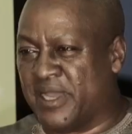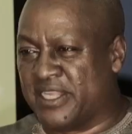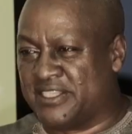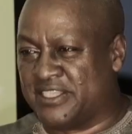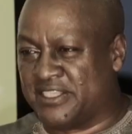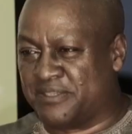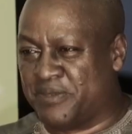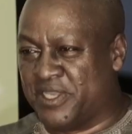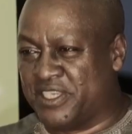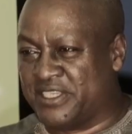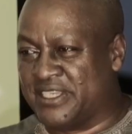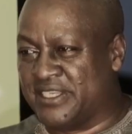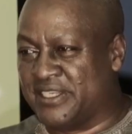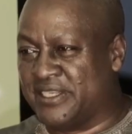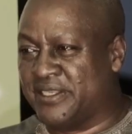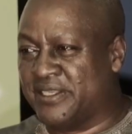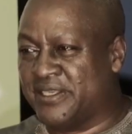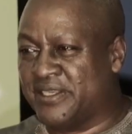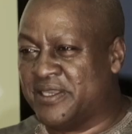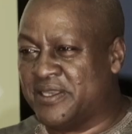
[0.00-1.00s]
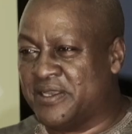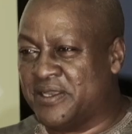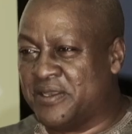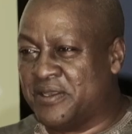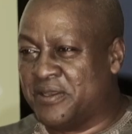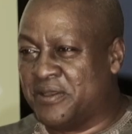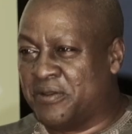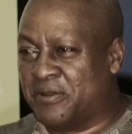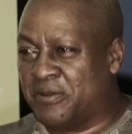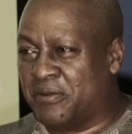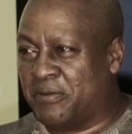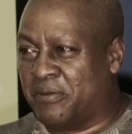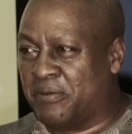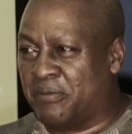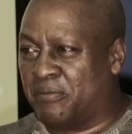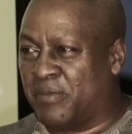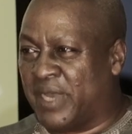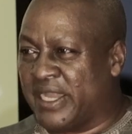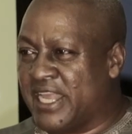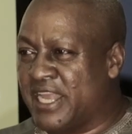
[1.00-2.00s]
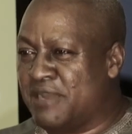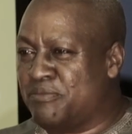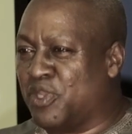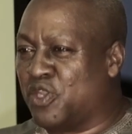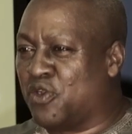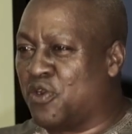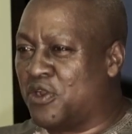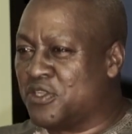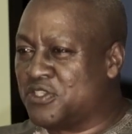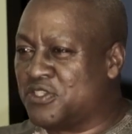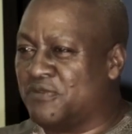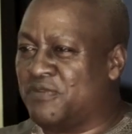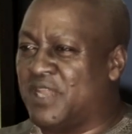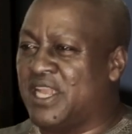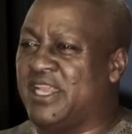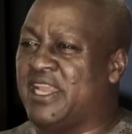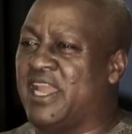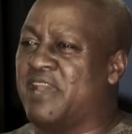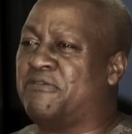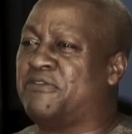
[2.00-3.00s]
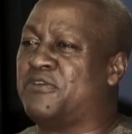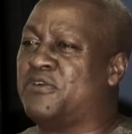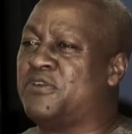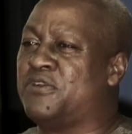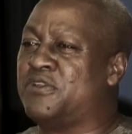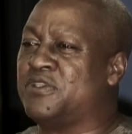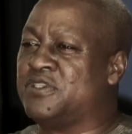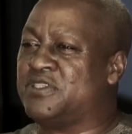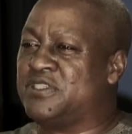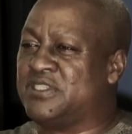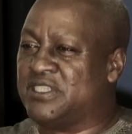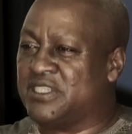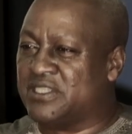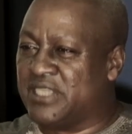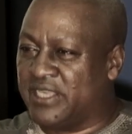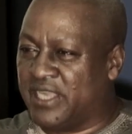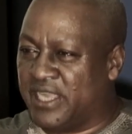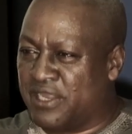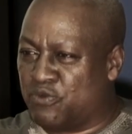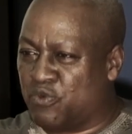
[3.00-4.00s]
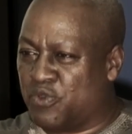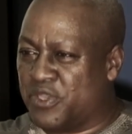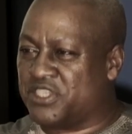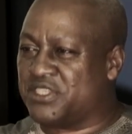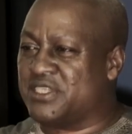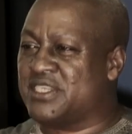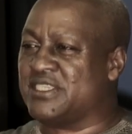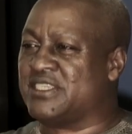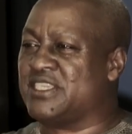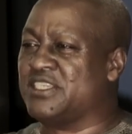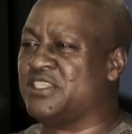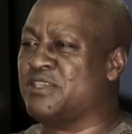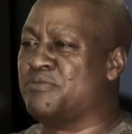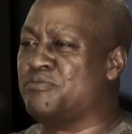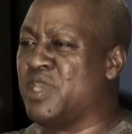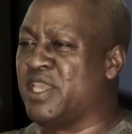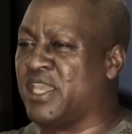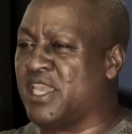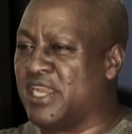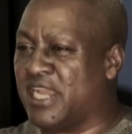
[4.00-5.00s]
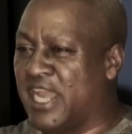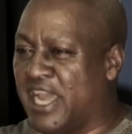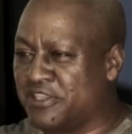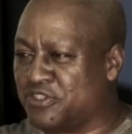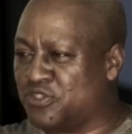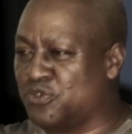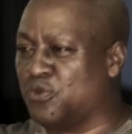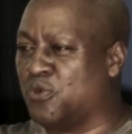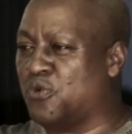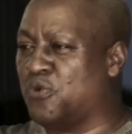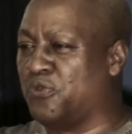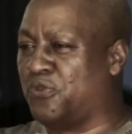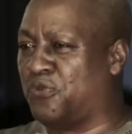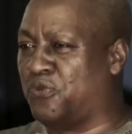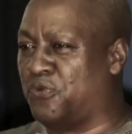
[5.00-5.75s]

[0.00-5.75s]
participation, but then because of the levels in which decision-making has to go